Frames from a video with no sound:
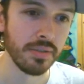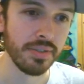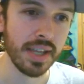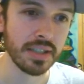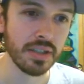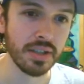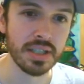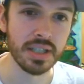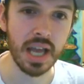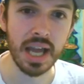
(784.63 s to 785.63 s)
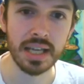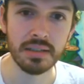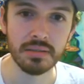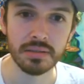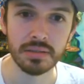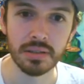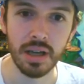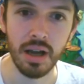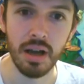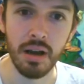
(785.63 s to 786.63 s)
things on the side.
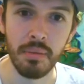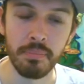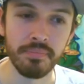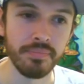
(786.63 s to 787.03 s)
Um,